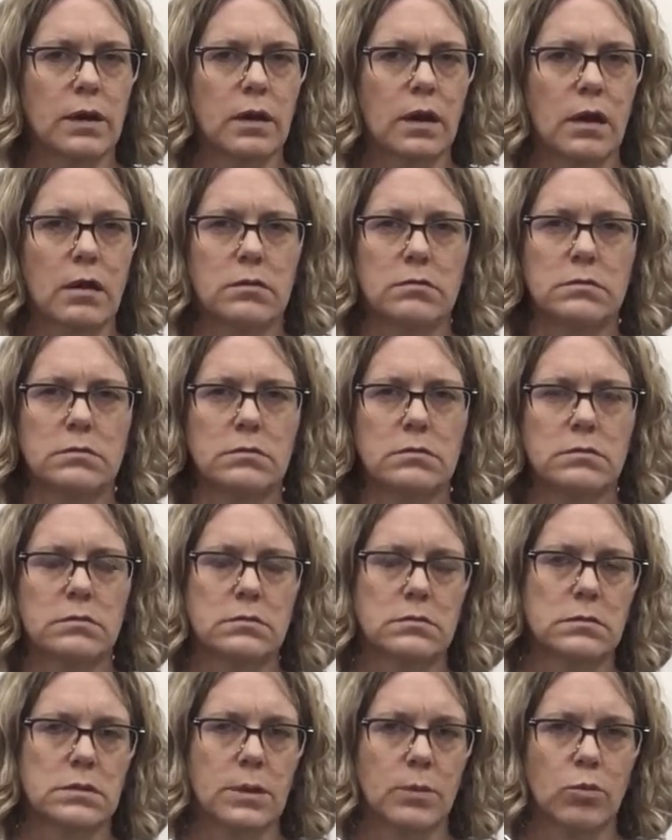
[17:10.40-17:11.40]
ago,
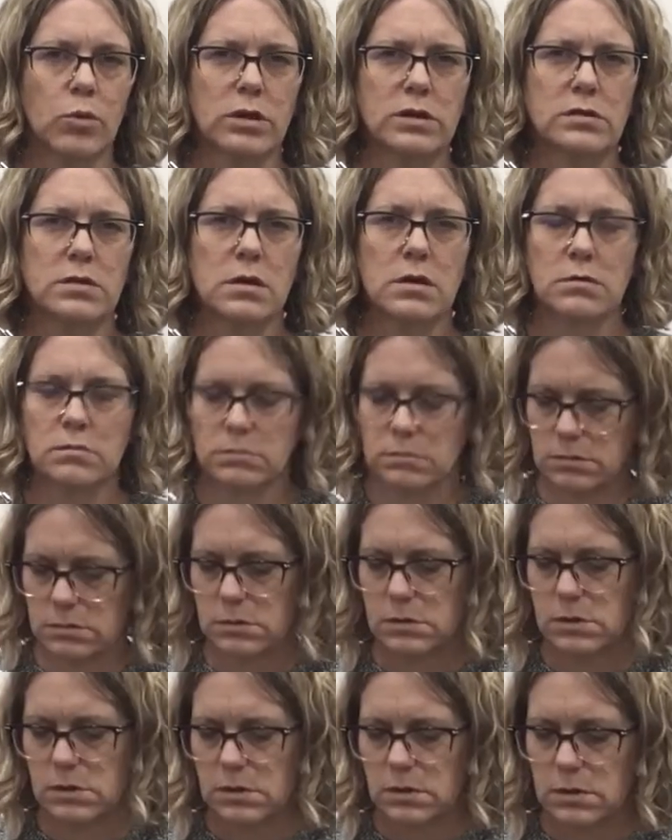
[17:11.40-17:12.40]
a couple weeks ago.
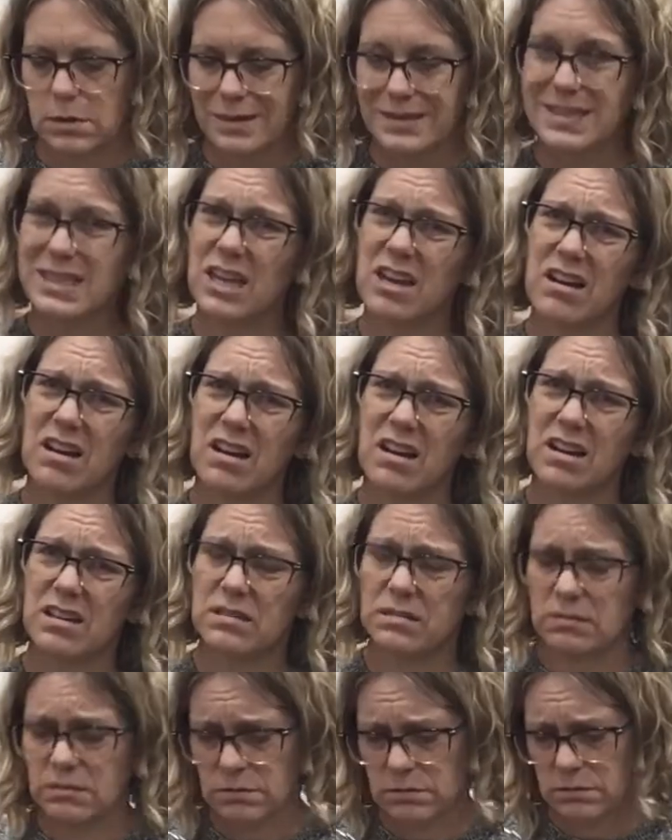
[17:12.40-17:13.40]
It's
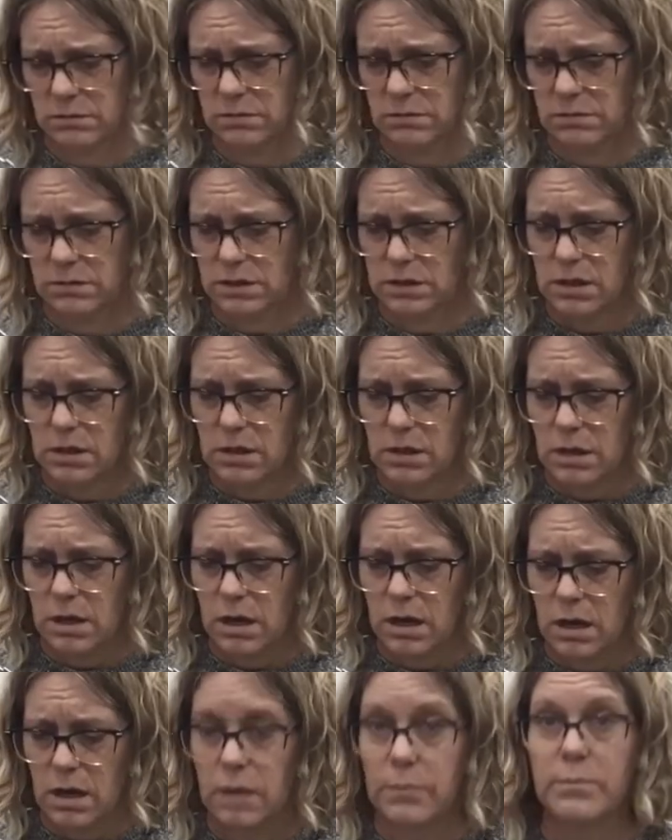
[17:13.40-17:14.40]
gone.
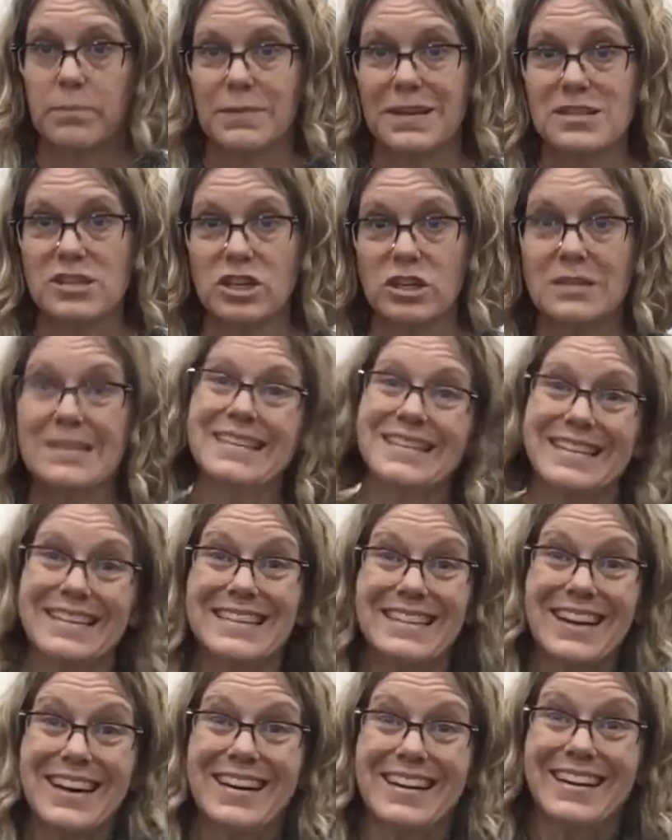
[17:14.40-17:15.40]
Oh, that's good. It's
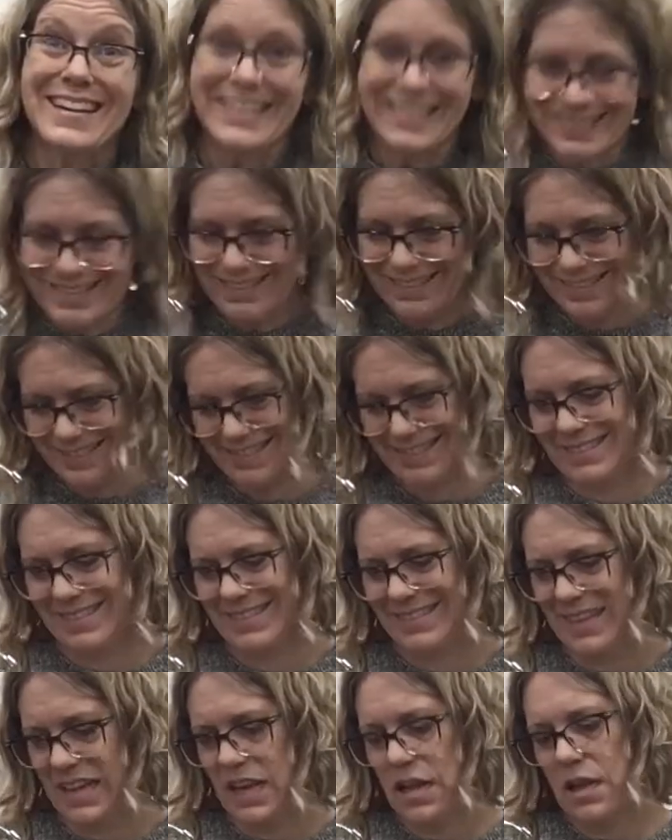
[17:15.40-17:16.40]
gone.
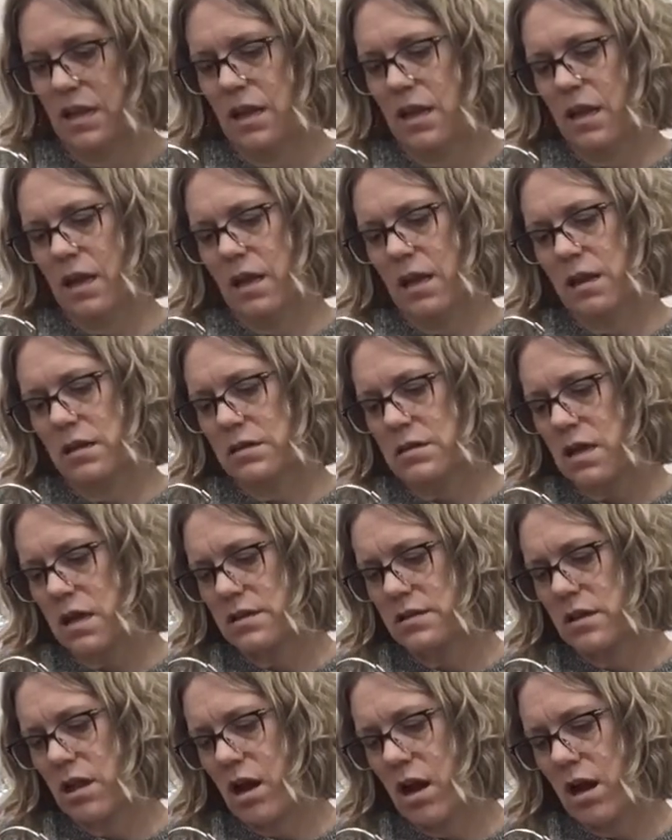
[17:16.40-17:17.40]
Size
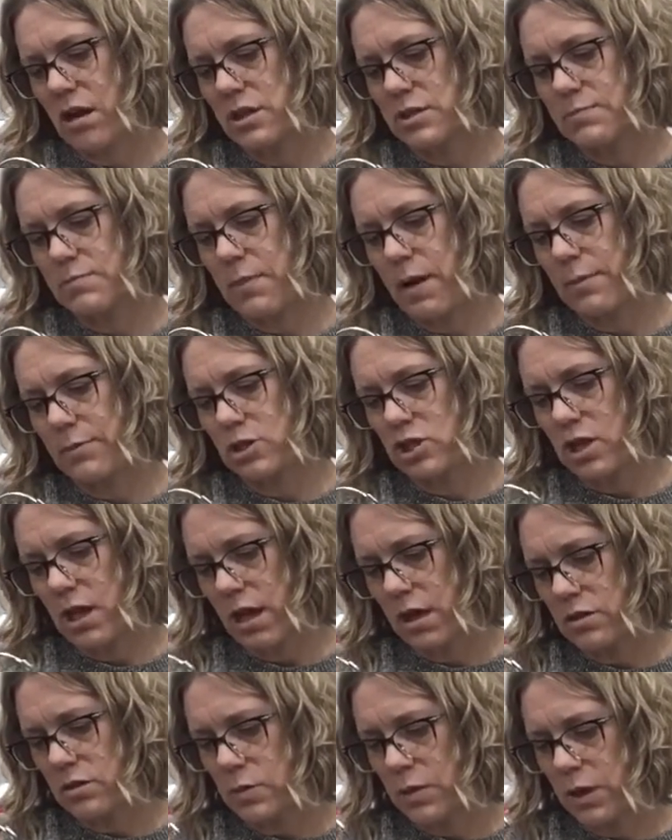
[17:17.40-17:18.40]
large, my
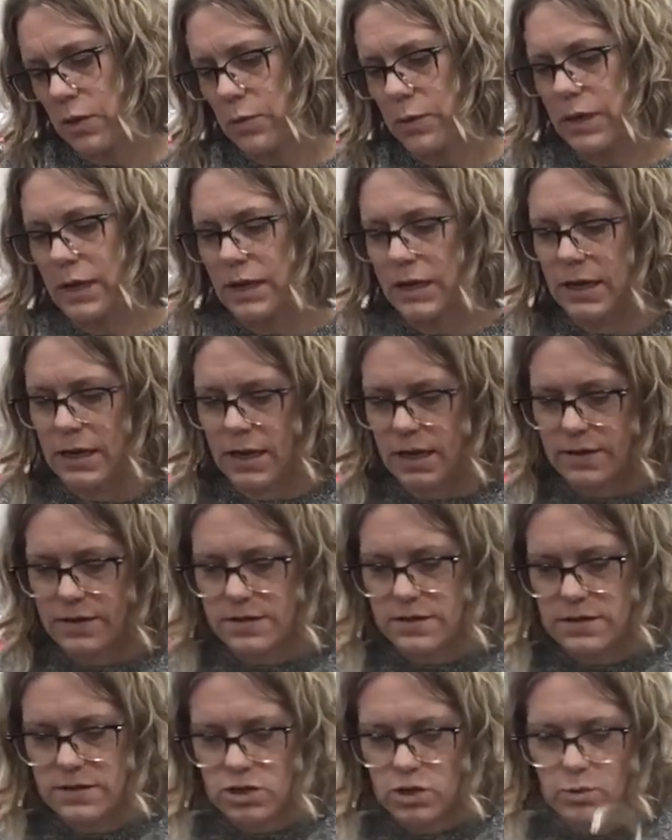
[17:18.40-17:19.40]
Michelle, $23.99.
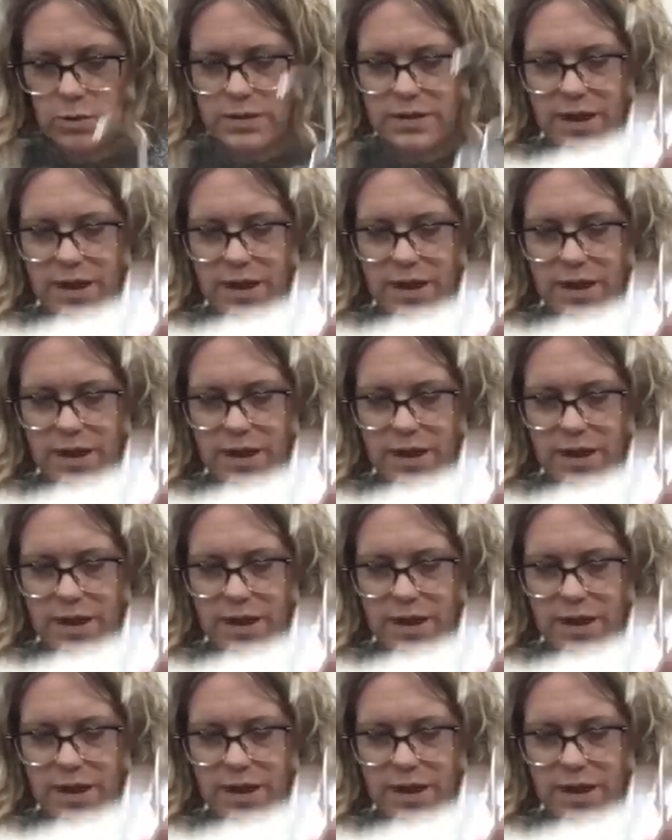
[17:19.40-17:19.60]
This is new with